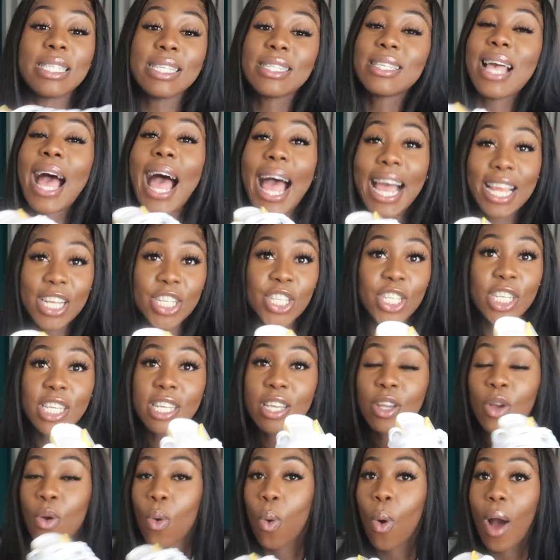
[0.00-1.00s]
these are
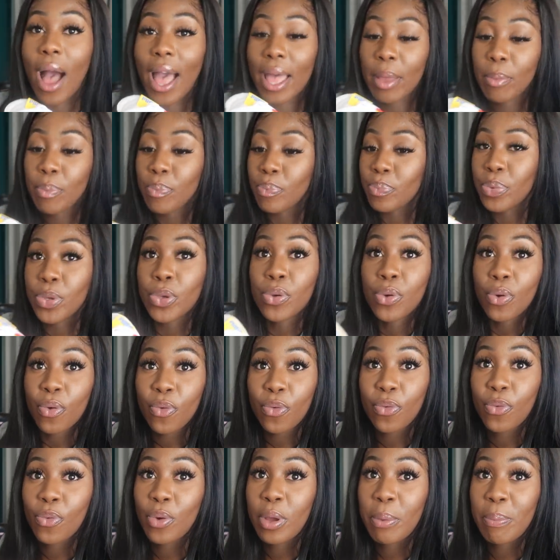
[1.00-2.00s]
actually quite
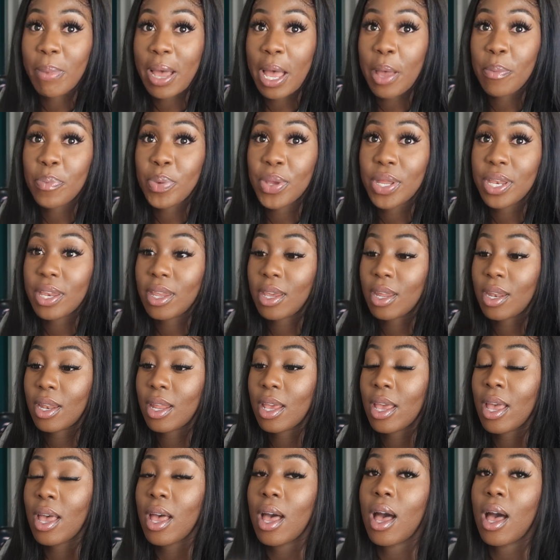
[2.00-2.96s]
beautiful in my opinion.